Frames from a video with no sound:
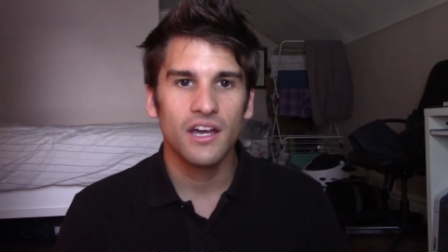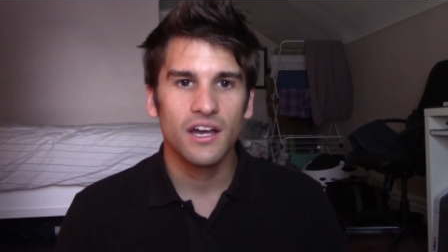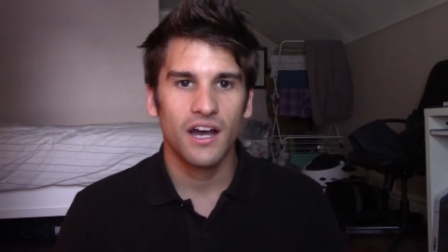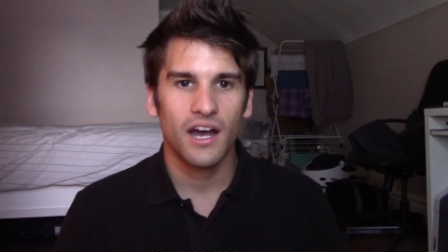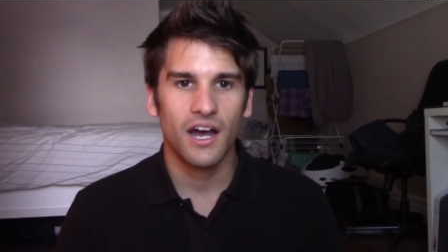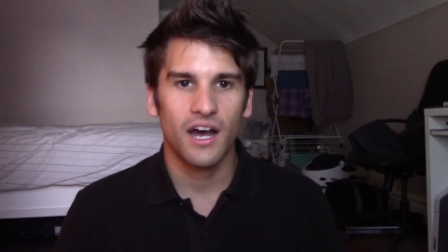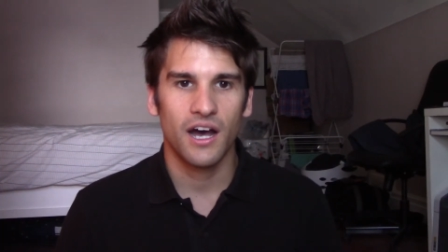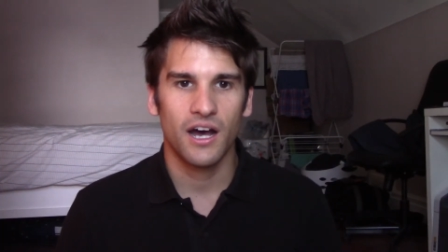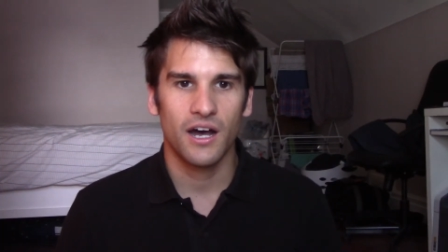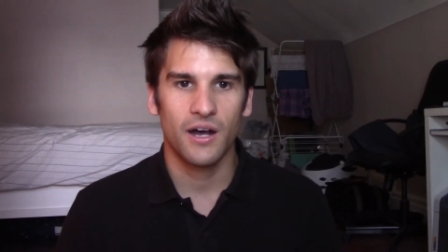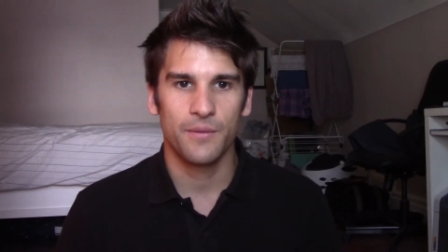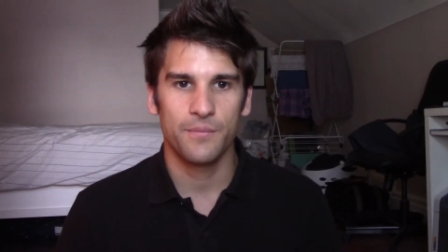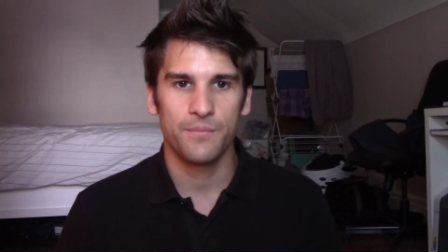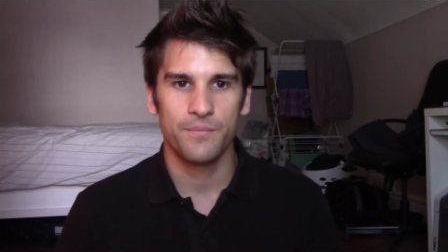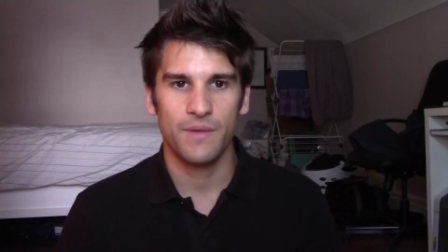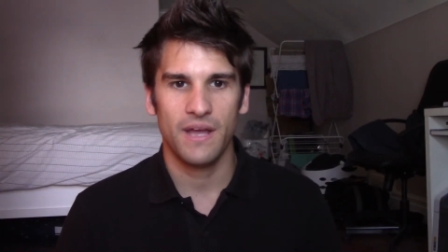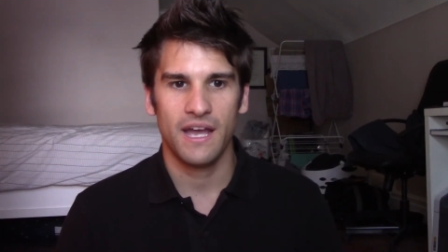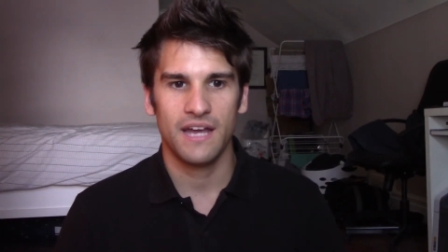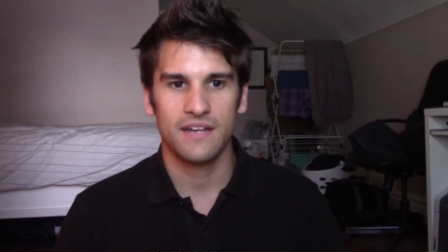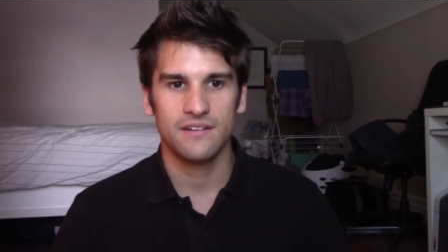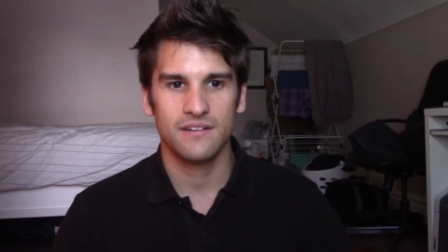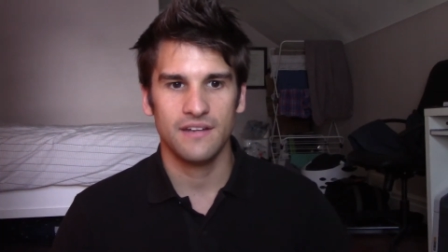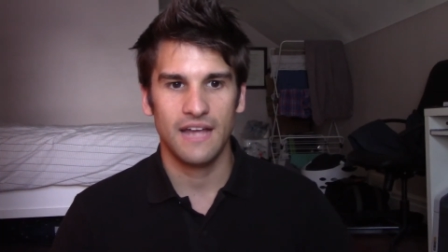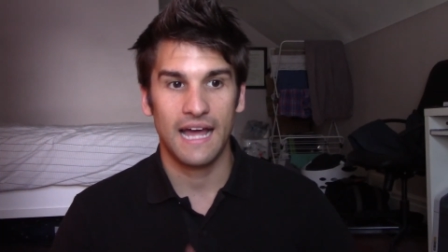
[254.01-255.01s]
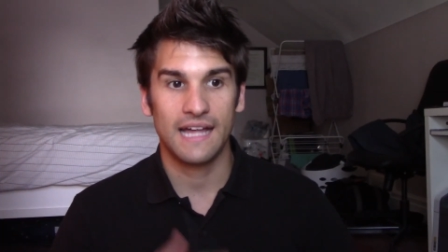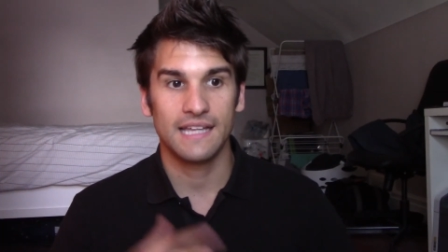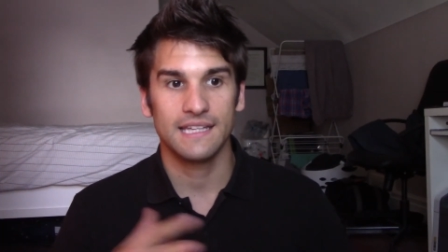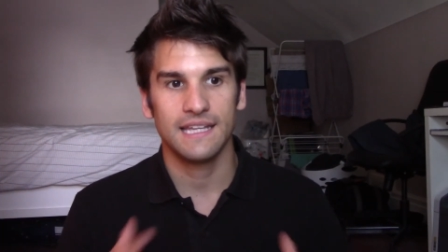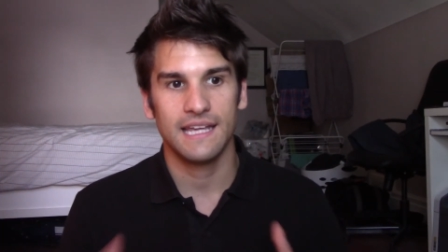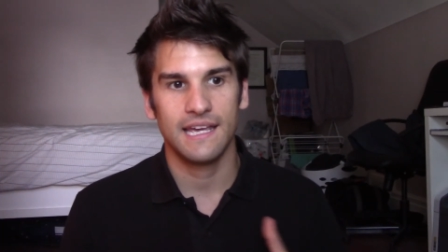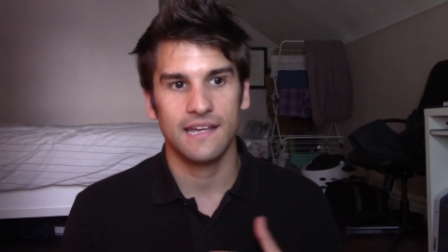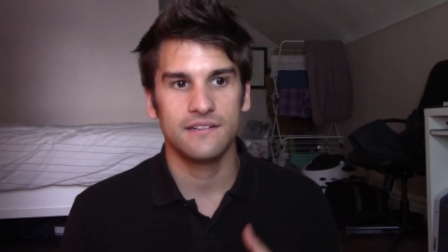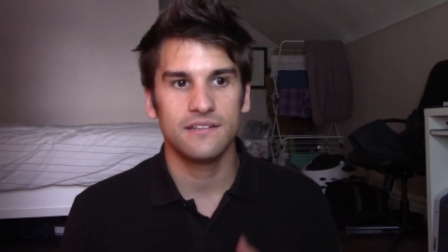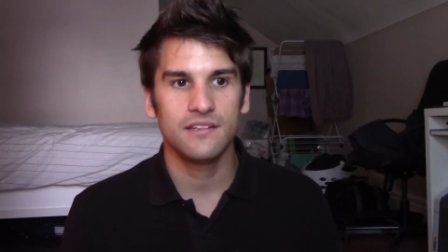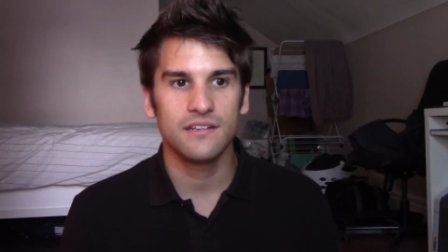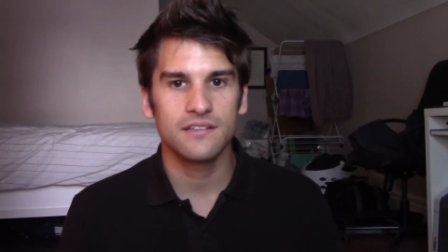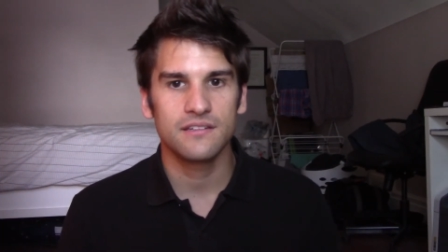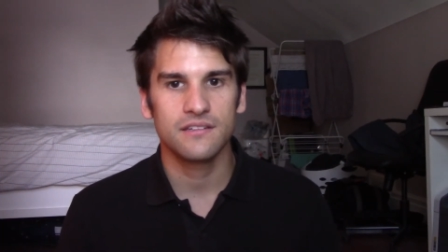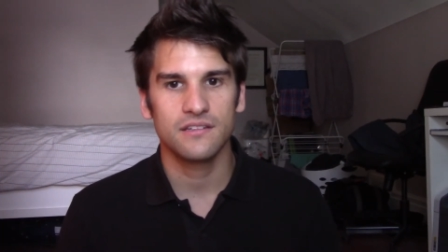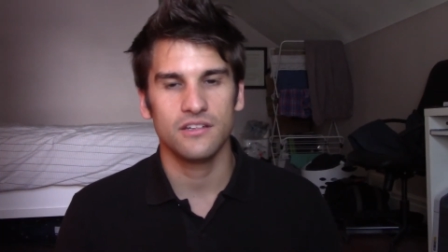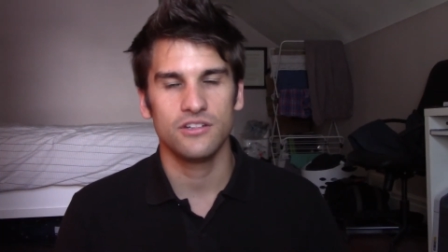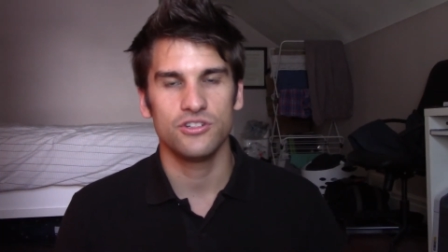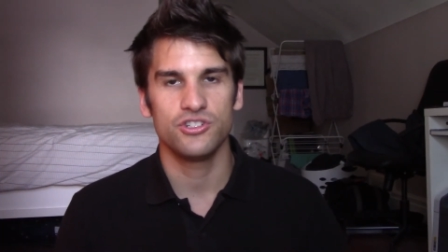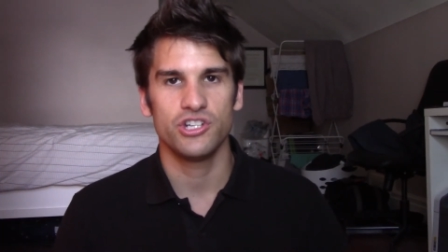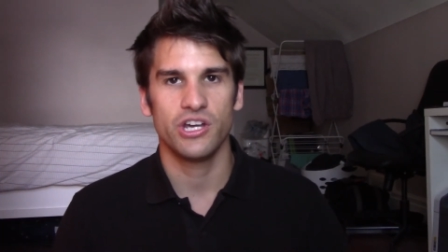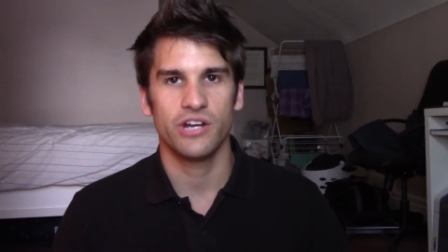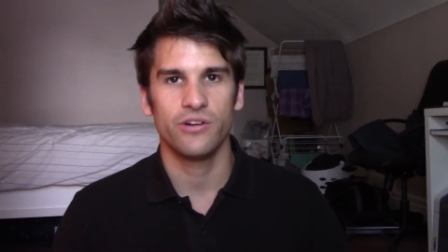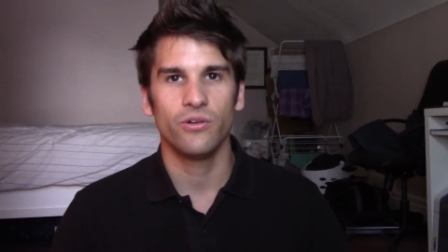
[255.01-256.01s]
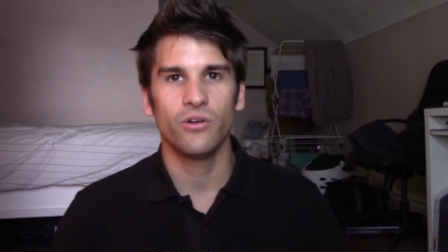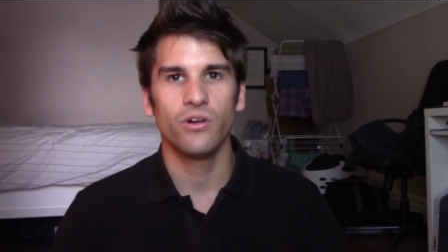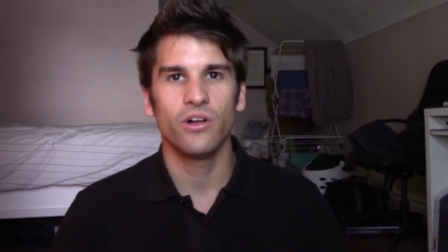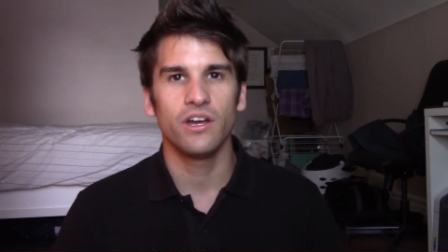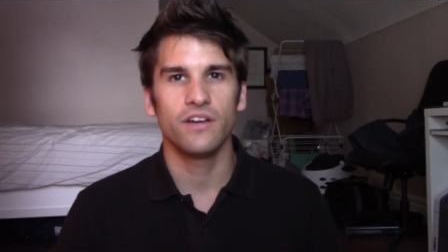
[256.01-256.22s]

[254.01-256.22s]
and Atlantis in general.